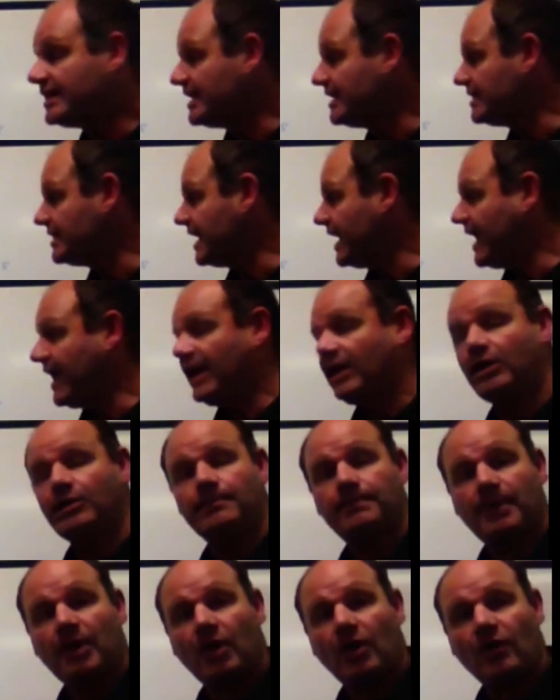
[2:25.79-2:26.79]
need the
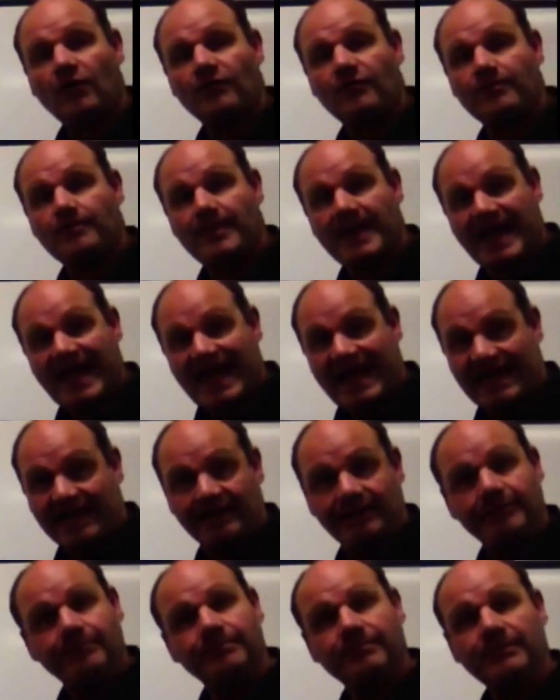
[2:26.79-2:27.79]
help of
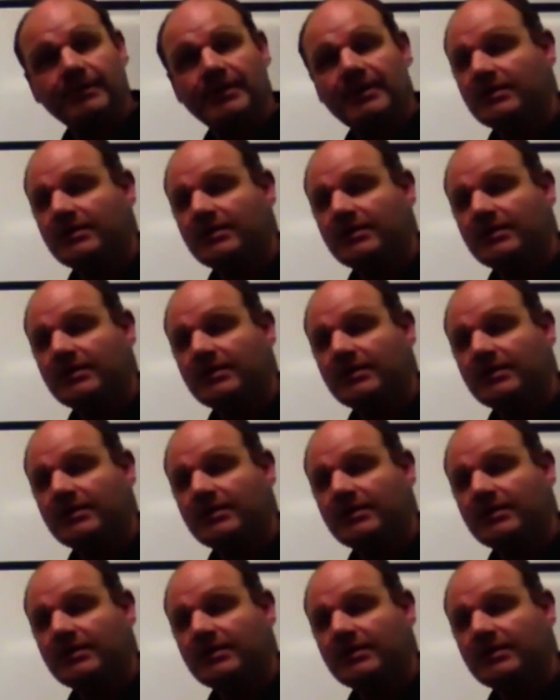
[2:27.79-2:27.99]
man